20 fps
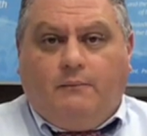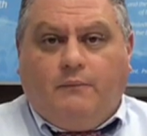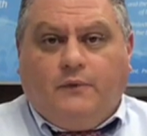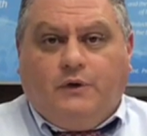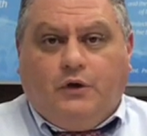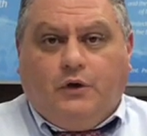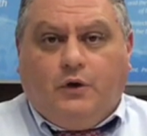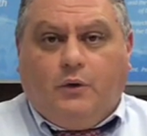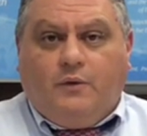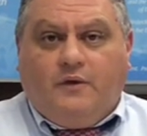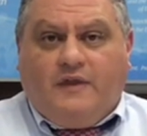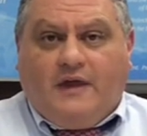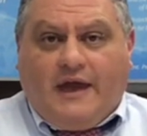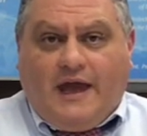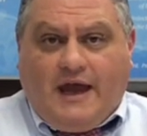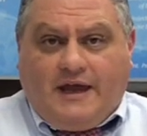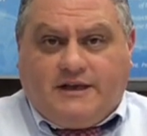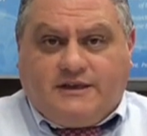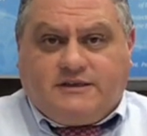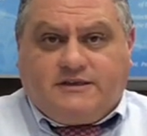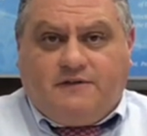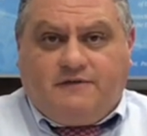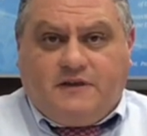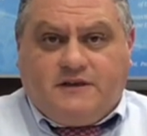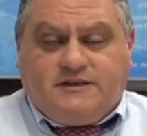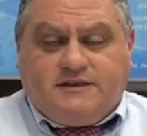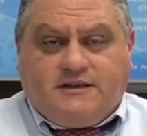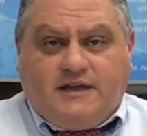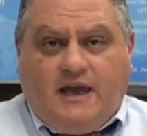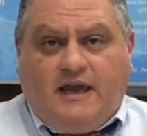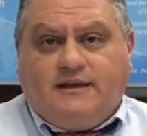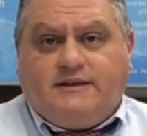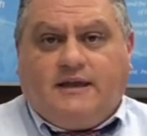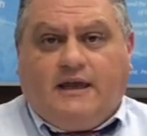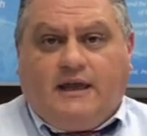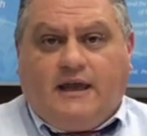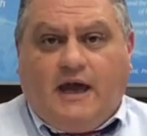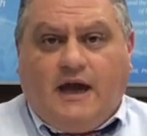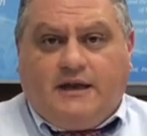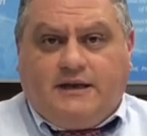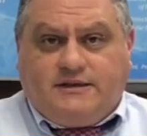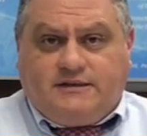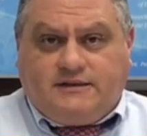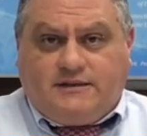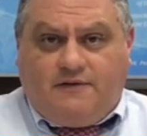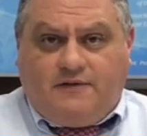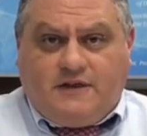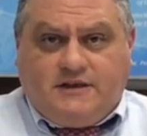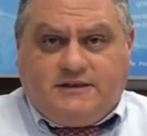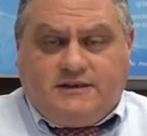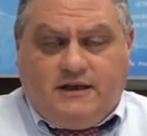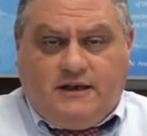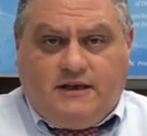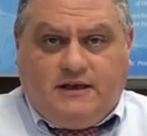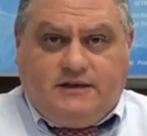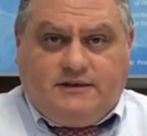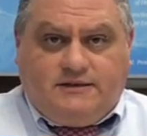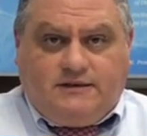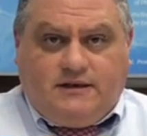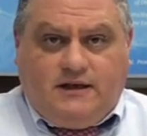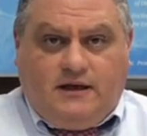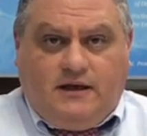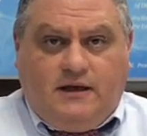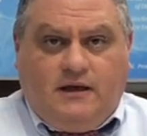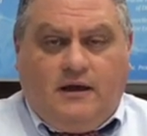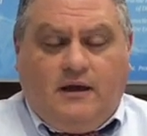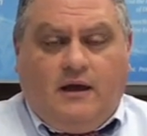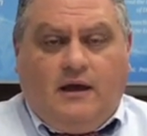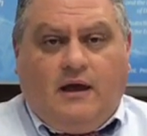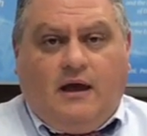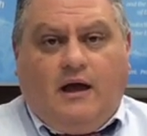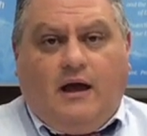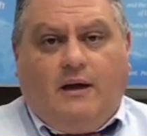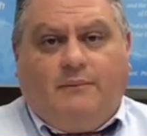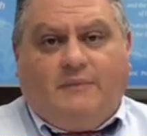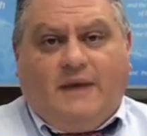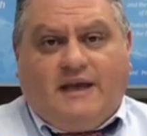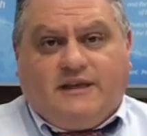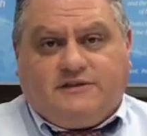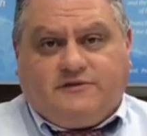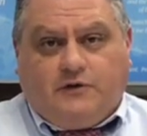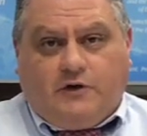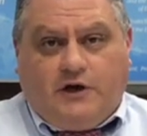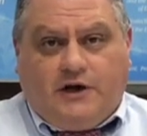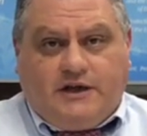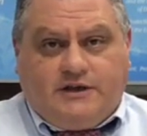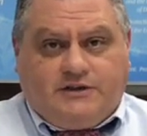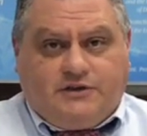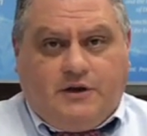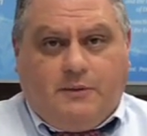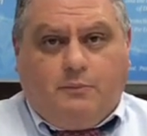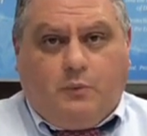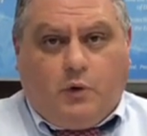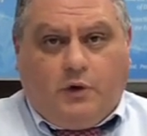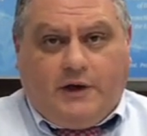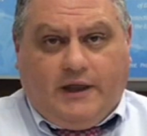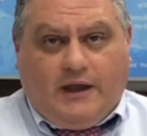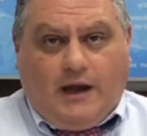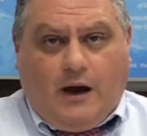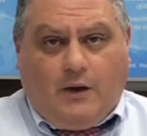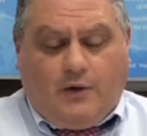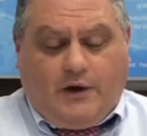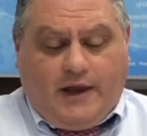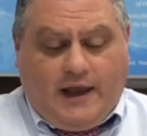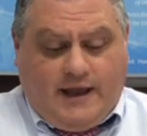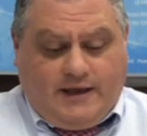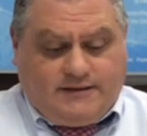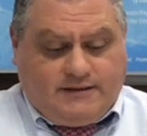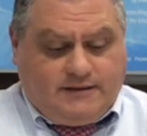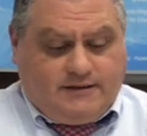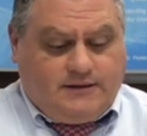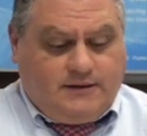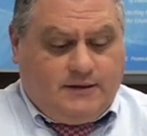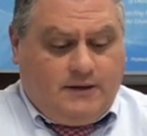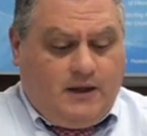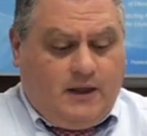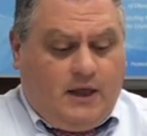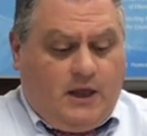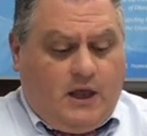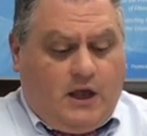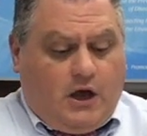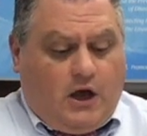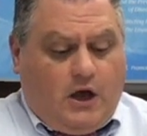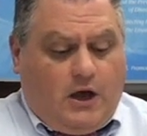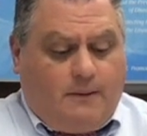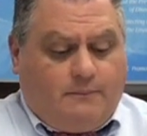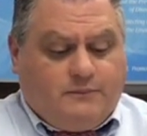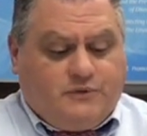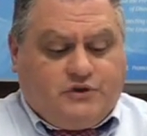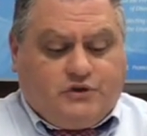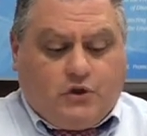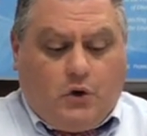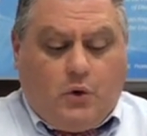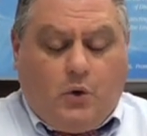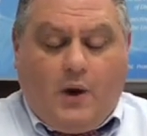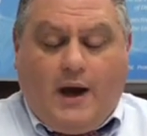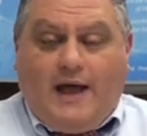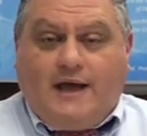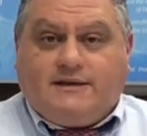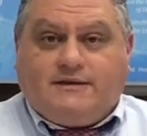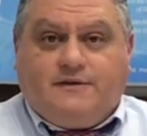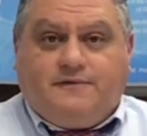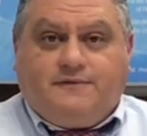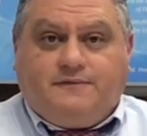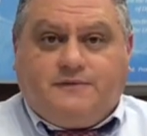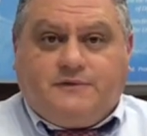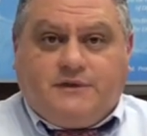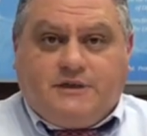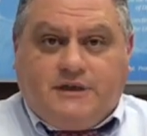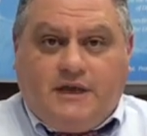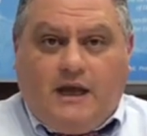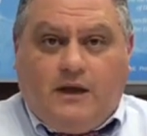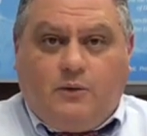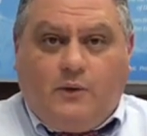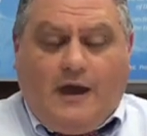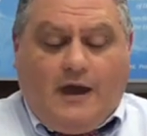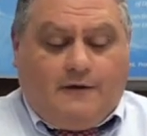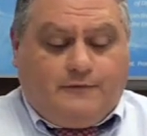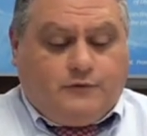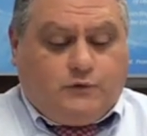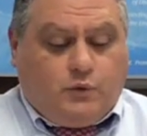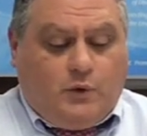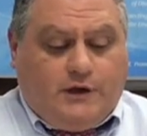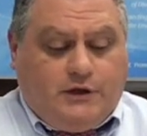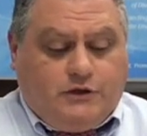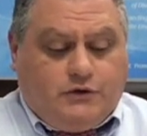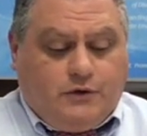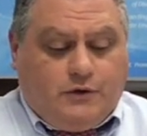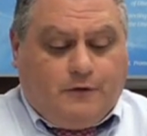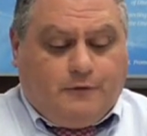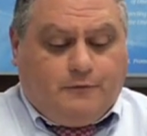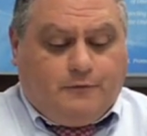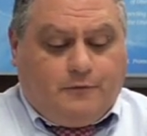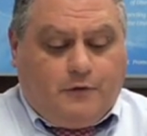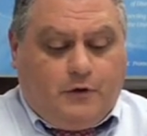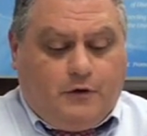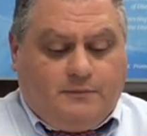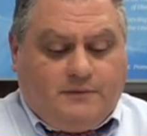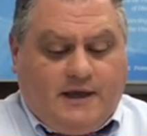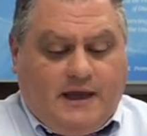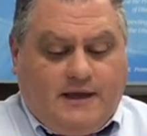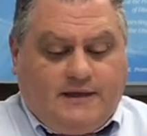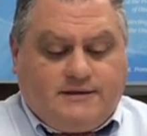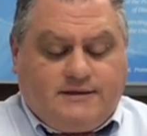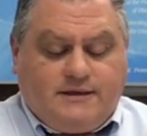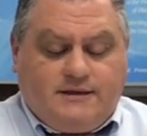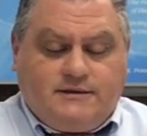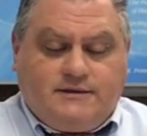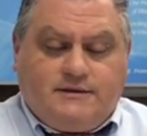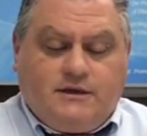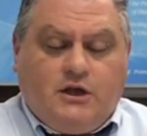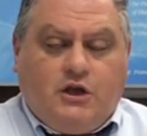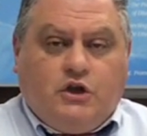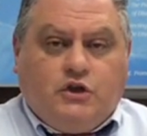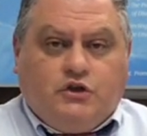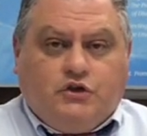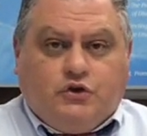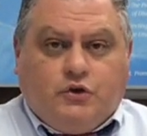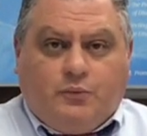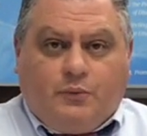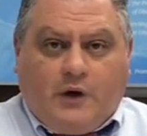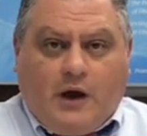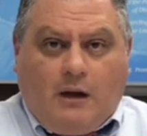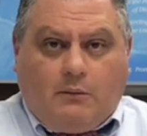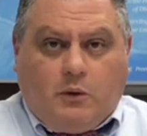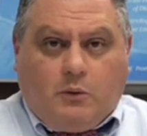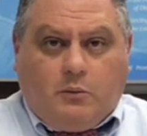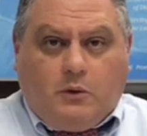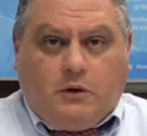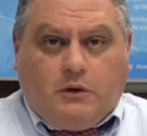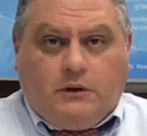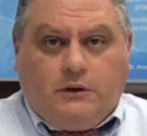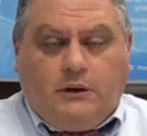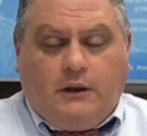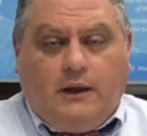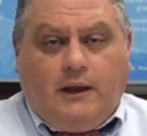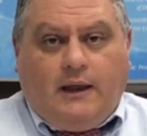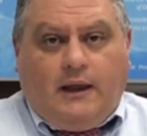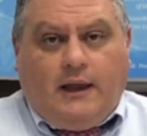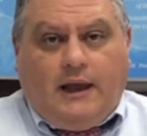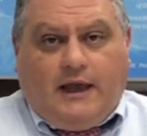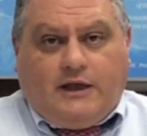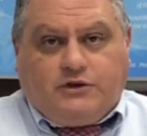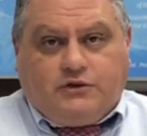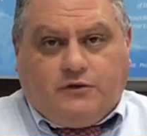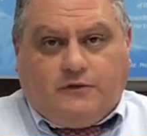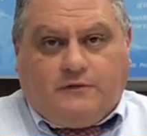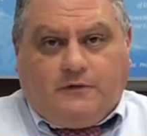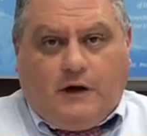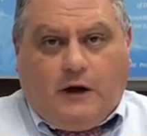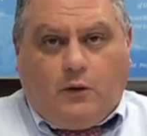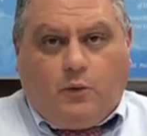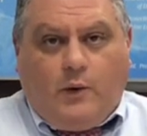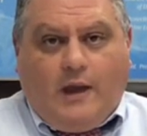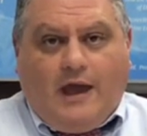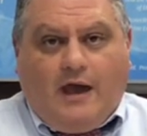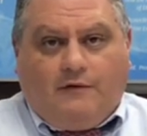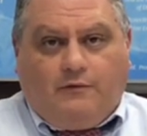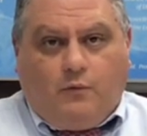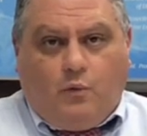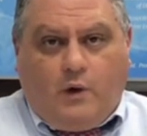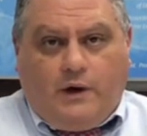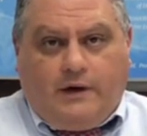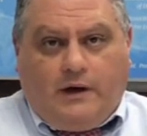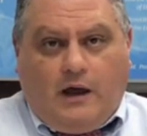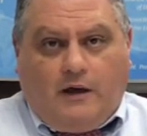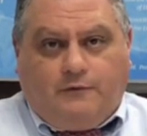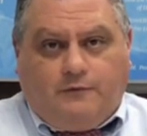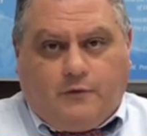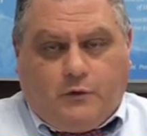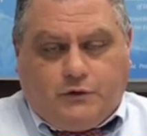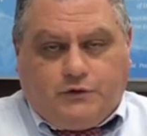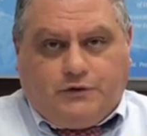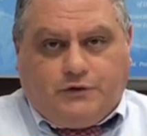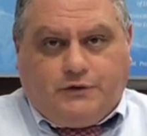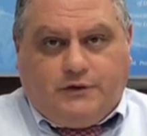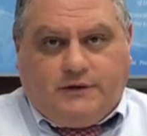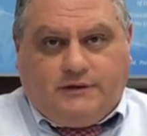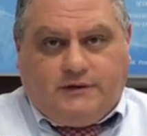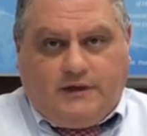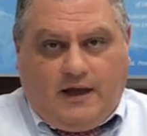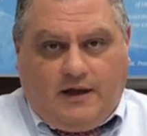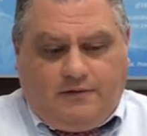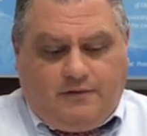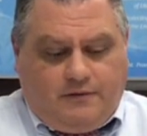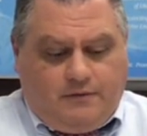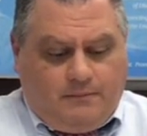with the guidance of the state and guidance of the CDC as far as reporting our cases. So as of today, we have 22 confirmed cases, 2 probable, and so far we have 1 unfortunate death.